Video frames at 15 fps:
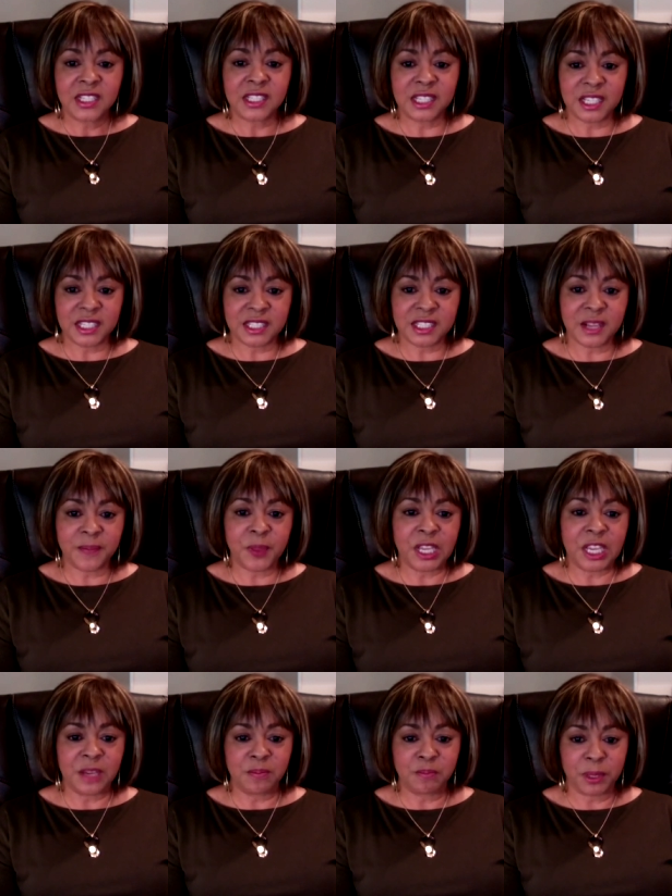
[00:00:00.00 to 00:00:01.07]
to get
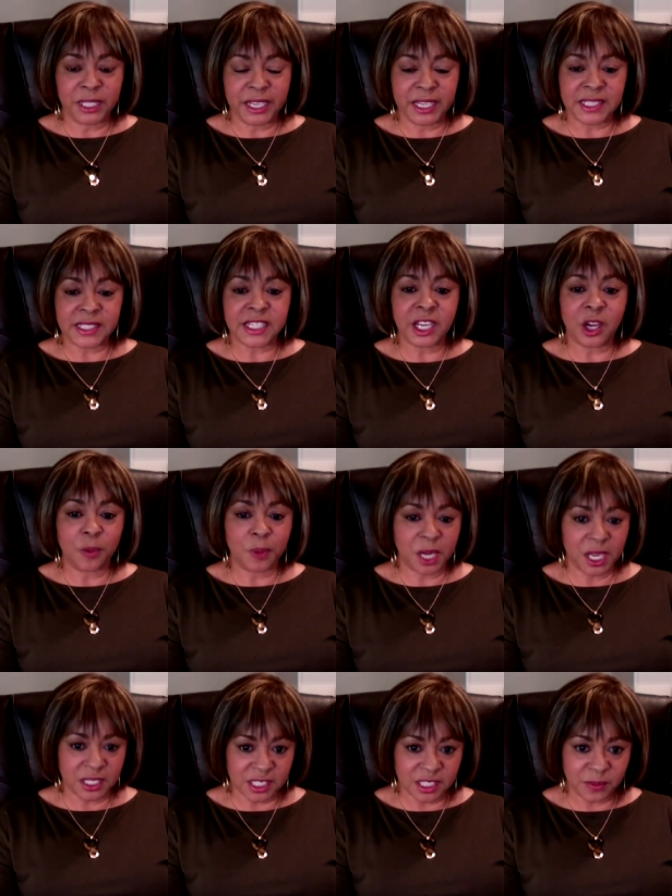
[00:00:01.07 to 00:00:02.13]
something in place to help
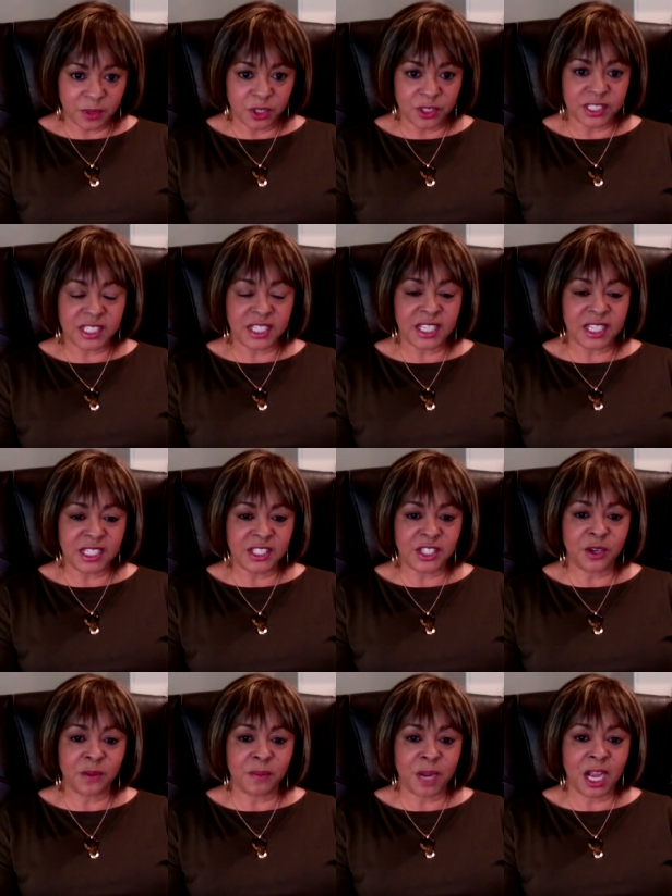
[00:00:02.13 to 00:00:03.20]
customers to ease
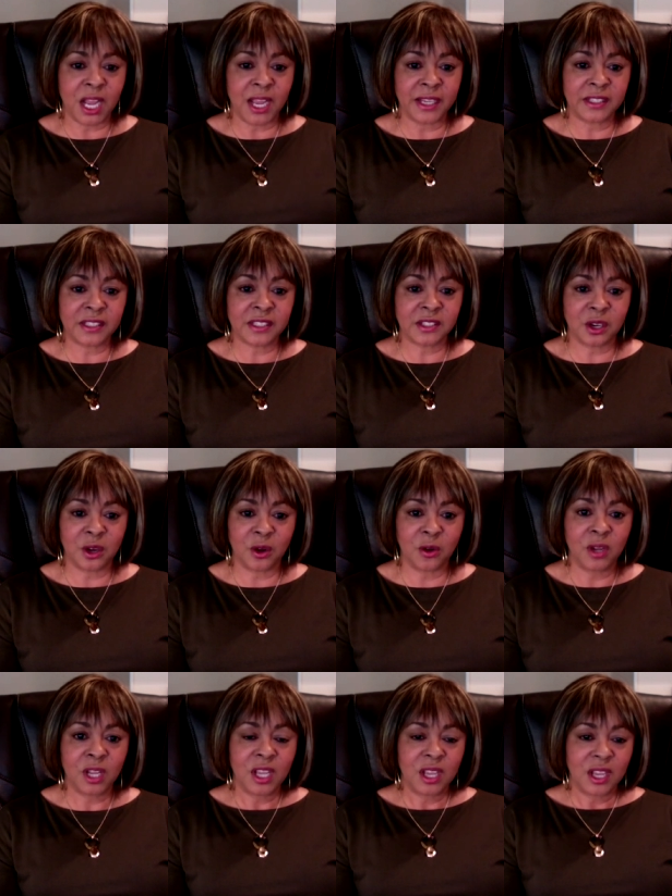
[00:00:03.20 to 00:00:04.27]
their minds. So